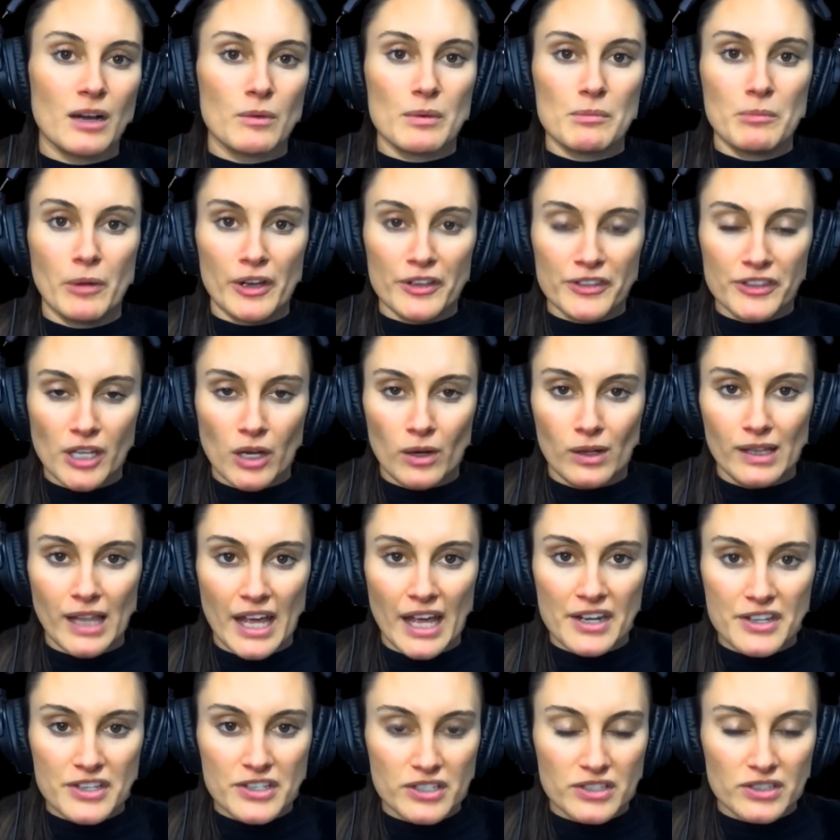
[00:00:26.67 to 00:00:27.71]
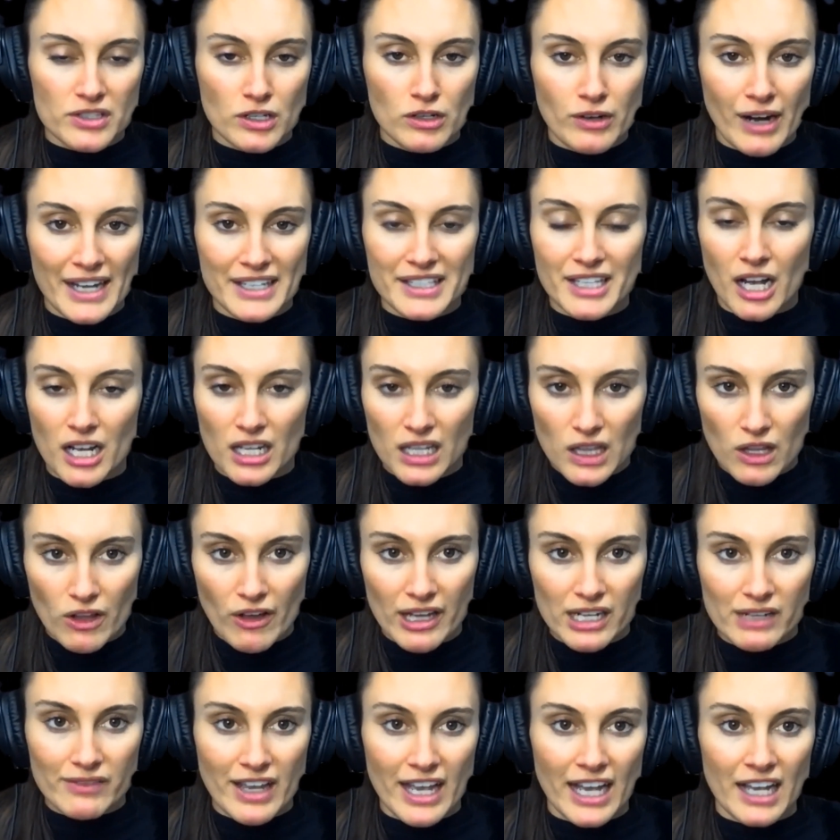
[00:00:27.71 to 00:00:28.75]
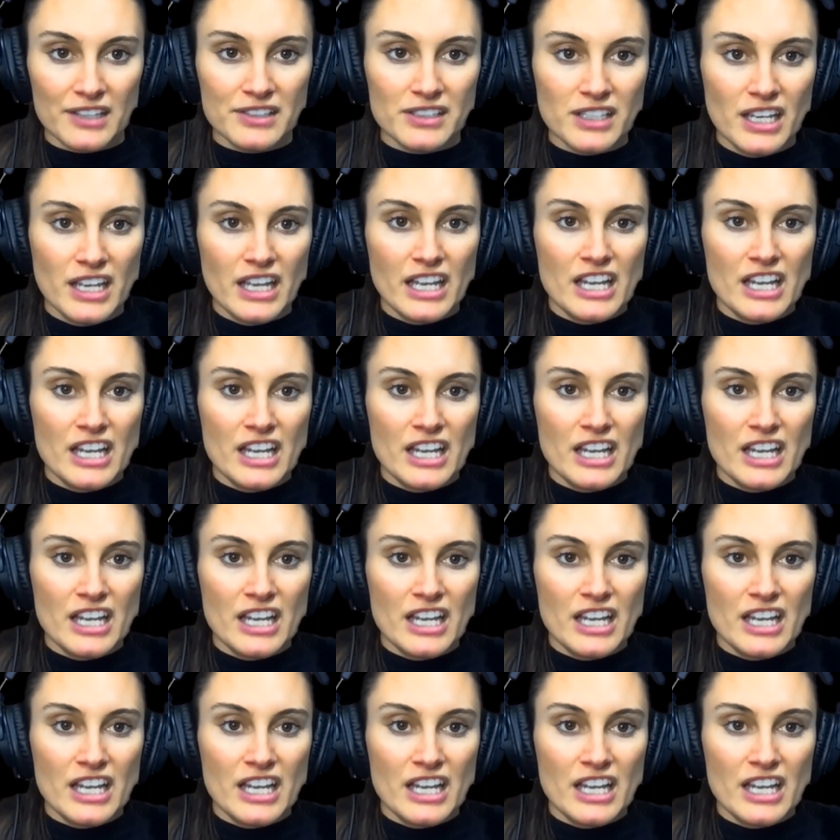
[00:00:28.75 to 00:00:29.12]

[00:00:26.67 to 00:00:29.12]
we both know Alana. She's a great young client of ours.